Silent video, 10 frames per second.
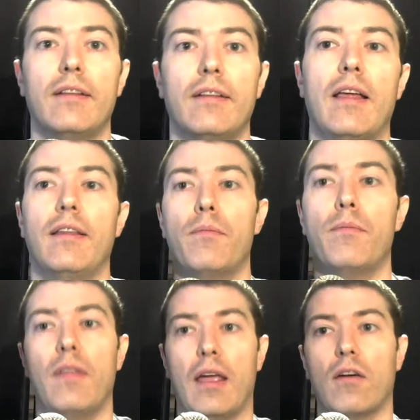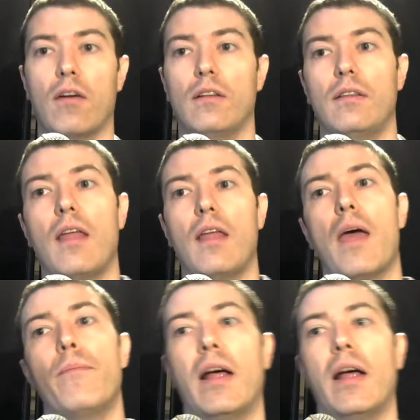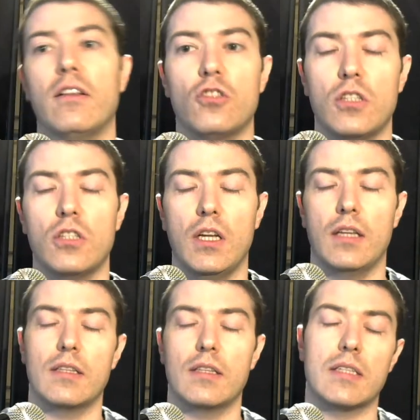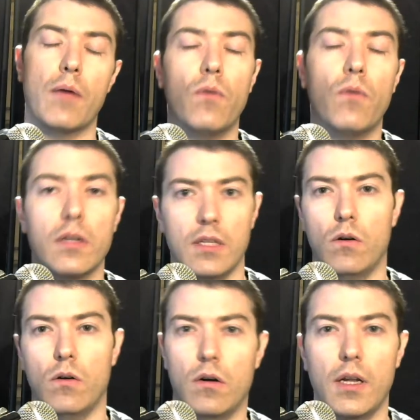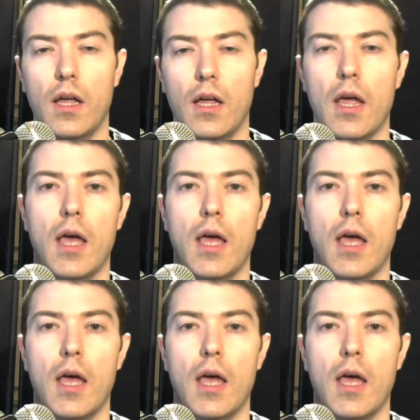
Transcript: Then they got their balance sheet somewhat in order.